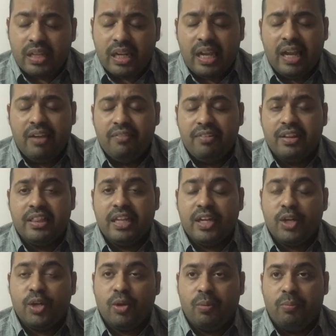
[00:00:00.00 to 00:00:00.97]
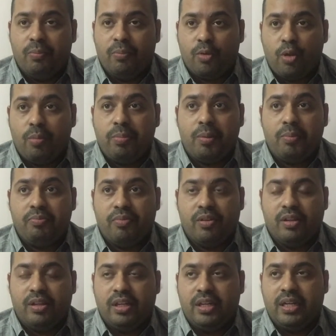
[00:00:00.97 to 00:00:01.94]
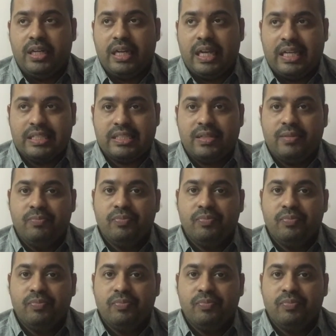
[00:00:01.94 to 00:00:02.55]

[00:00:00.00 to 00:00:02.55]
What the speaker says: everything to cope up for the task.